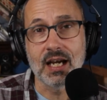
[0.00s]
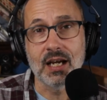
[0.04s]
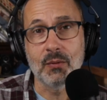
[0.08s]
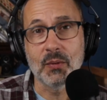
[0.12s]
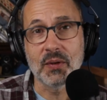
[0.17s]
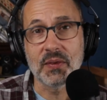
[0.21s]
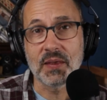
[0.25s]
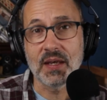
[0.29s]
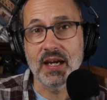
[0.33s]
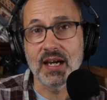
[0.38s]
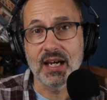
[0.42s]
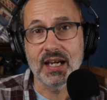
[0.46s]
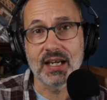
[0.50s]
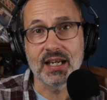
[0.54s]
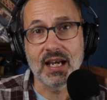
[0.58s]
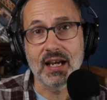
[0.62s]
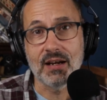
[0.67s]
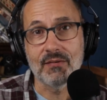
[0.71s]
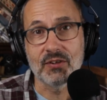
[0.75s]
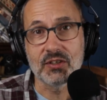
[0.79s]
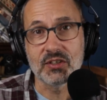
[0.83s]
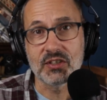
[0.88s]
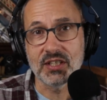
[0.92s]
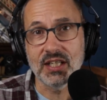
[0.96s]
with the high
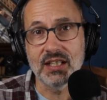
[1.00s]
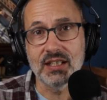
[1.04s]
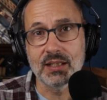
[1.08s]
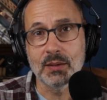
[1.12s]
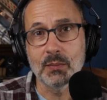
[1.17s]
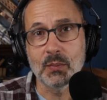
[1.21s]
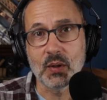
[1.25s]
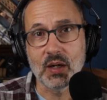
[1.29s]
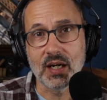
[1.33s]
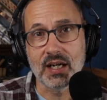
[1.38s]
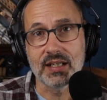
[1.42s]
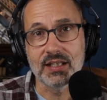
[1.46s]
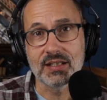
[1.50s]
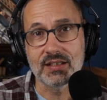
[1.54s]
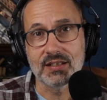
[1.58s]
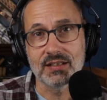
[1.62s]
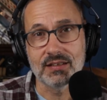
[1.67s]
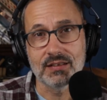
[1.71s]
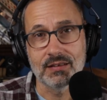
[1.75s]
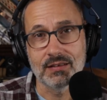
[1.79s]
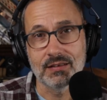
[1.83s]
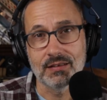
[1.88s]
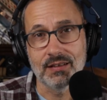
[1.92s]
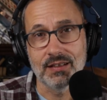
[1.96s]
average selling price
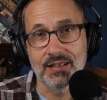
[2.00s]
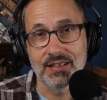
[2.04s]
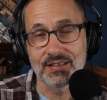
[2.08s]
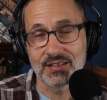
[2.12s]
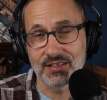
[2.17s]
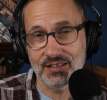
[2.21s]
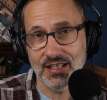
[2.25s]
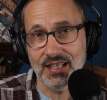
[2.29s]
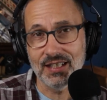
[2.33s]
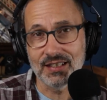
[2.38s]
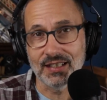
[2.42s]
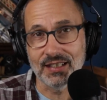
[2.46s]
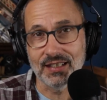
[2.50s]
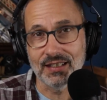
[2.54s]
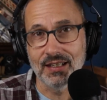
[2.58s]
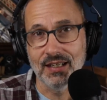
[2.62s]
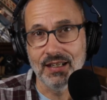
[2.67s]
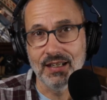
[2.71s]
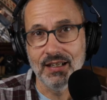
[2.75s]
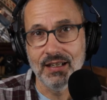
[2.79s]
is selling.